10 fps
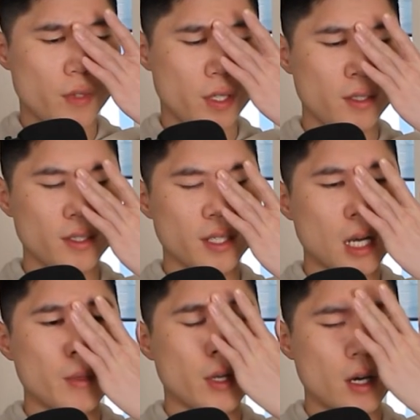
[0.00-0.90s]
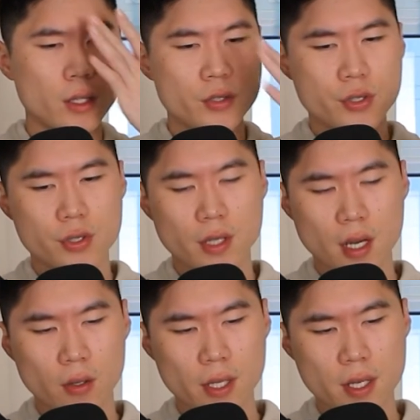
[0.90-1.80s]
of a common knowledge
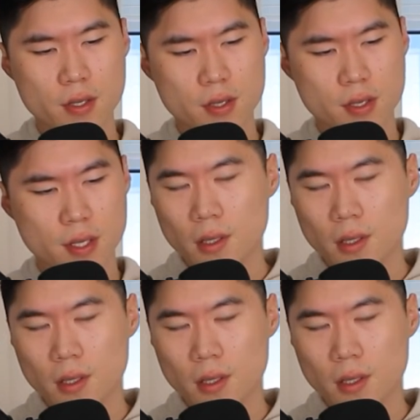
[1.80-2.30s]
nowadays.